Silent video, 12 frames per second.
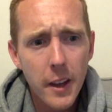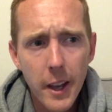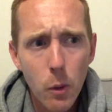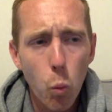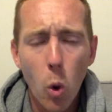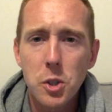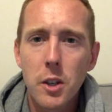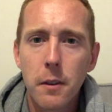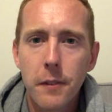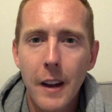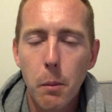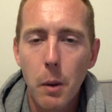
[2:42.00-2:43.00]
It wasn't a
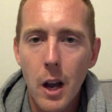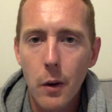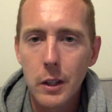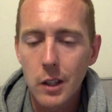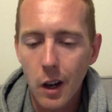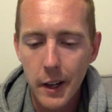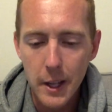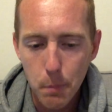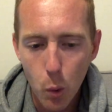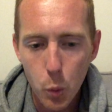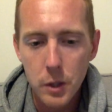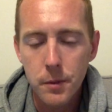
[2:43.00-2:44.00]
foul by Eric Dier. He
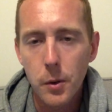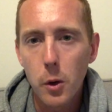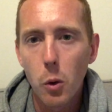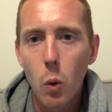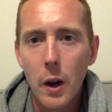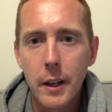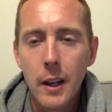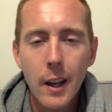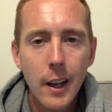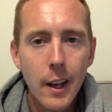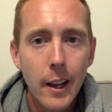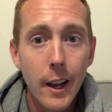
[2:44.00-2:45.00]
pulled his foot away.
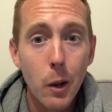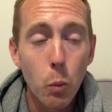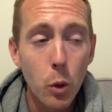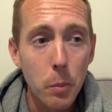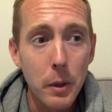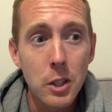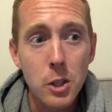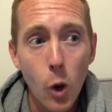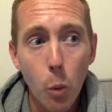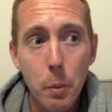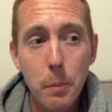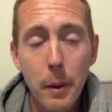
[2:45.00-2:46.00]
It would have been a
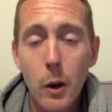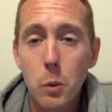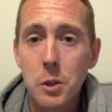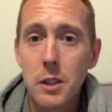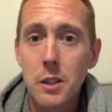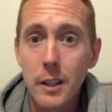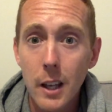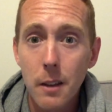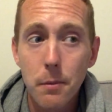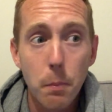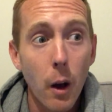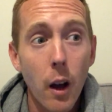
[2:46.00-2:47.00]
sloppy penalty to
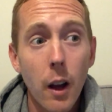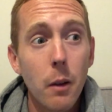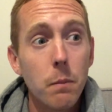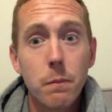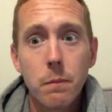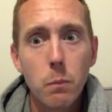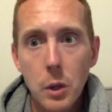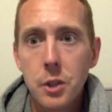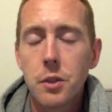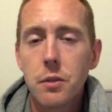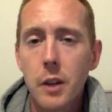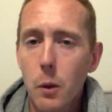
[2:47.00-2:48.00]
give, but I
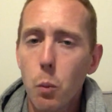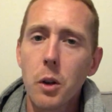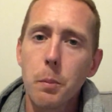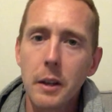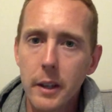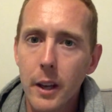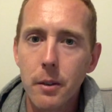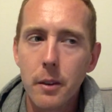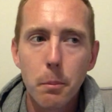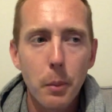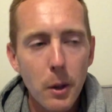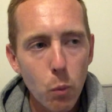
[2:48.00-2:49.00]
wish it would have been given.
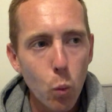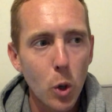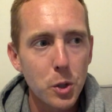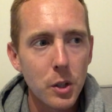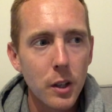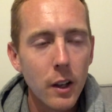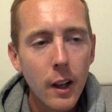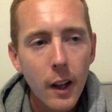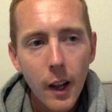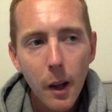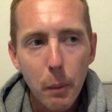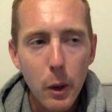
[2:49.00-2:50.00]
But it wasn't.
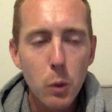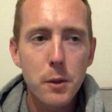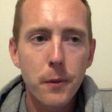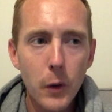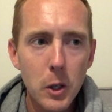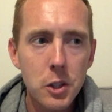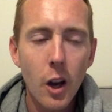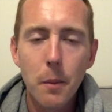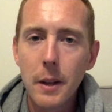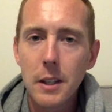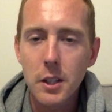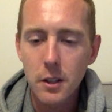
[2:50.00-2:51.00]
But it was the first time
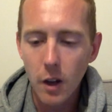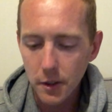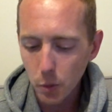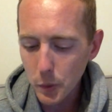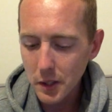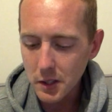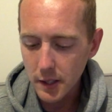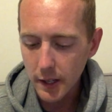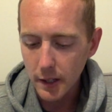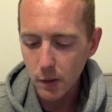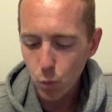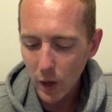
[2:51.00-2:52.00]
there tonight that we had
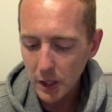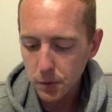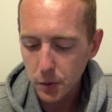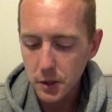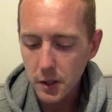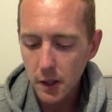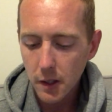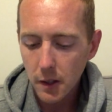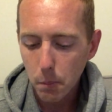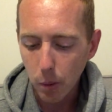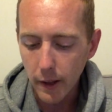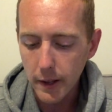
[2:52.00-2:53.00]
seen Rashford
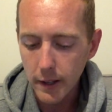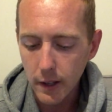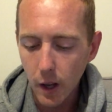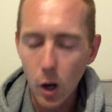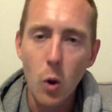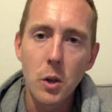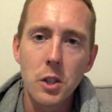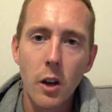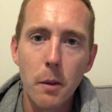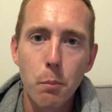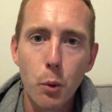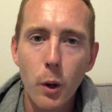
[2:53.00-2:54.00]
playing
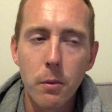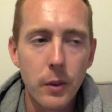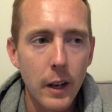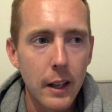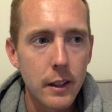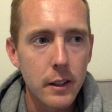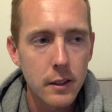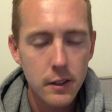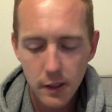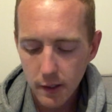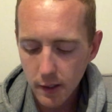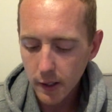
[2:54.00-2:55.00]
alongside Bruno Fernandes.
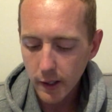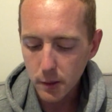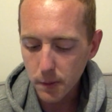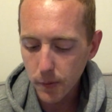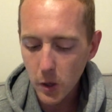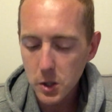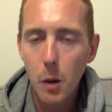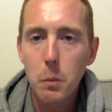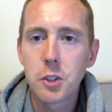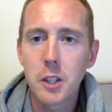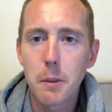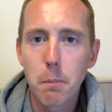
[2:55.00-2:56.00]
It's the first time
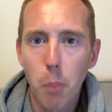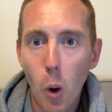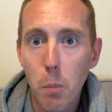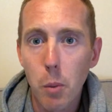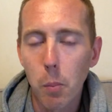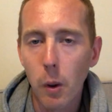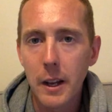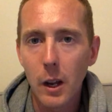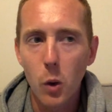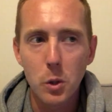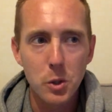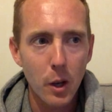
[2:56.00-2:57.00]
we've seen Pogba playing
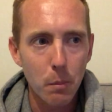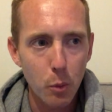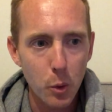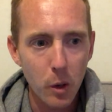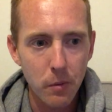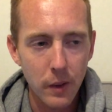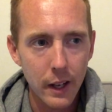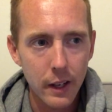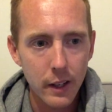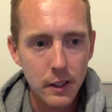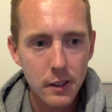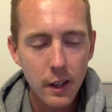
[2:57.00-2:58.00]
alongside Bruno
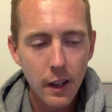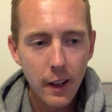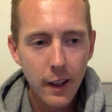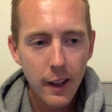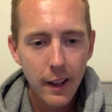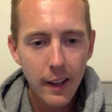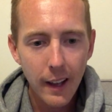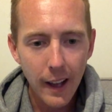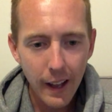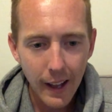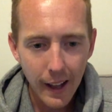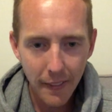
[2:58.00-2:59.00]
Fernandes.
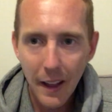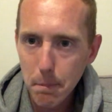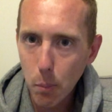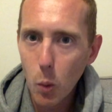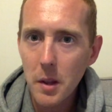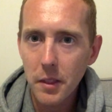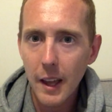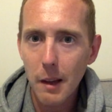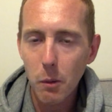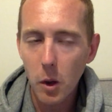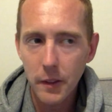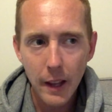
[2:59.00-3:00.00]
That point
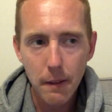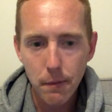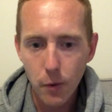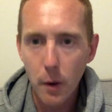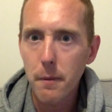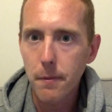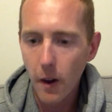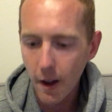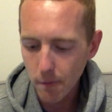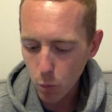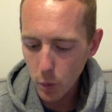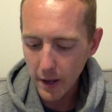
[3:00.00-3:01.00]
there, in that front
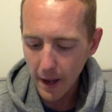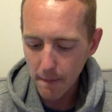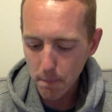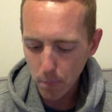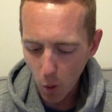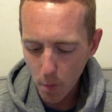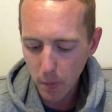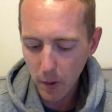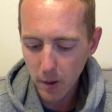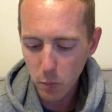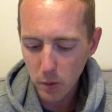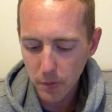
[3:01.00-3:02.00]
five, and we had
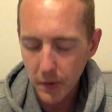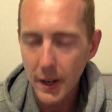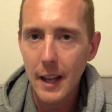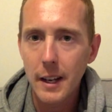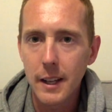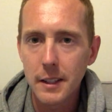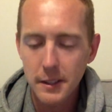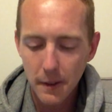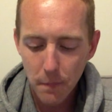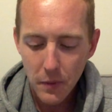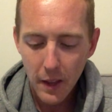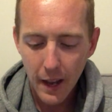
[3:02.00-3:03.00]
Pogba with Fernandes
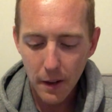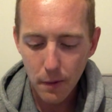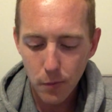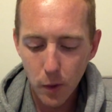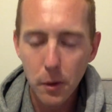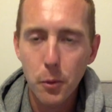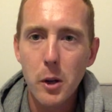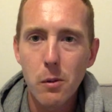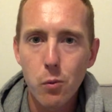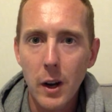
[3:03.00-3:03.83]
and a front three of